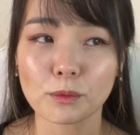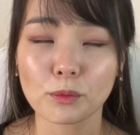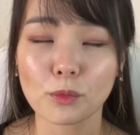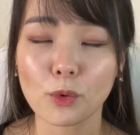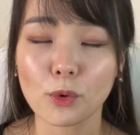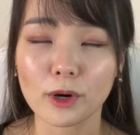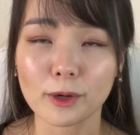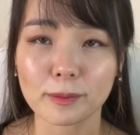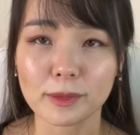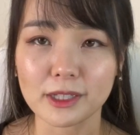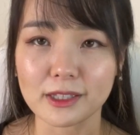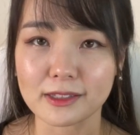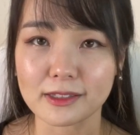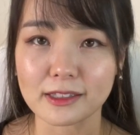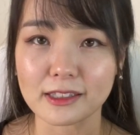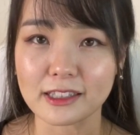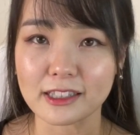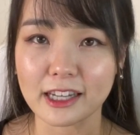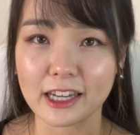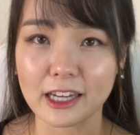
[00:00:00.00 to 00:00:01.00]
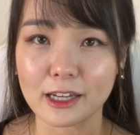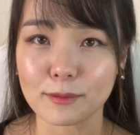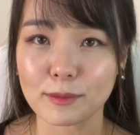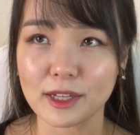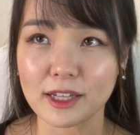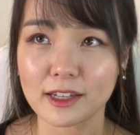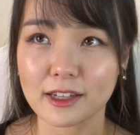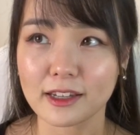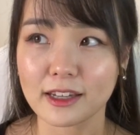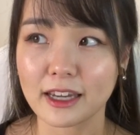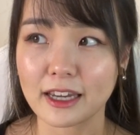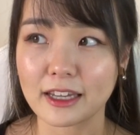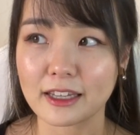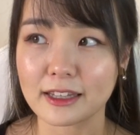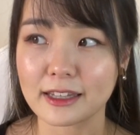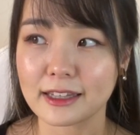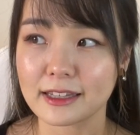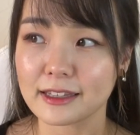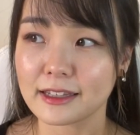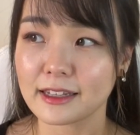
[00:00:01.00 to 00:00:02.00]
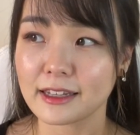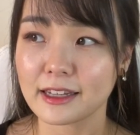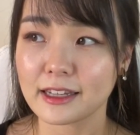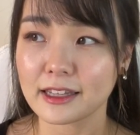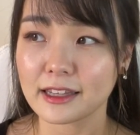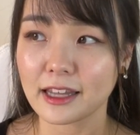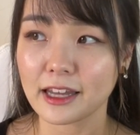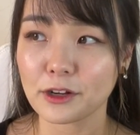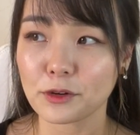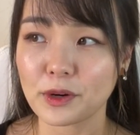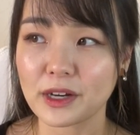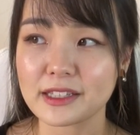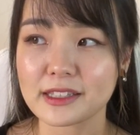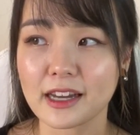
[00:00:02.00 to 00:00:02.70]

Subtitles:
more PC gaming and likewise,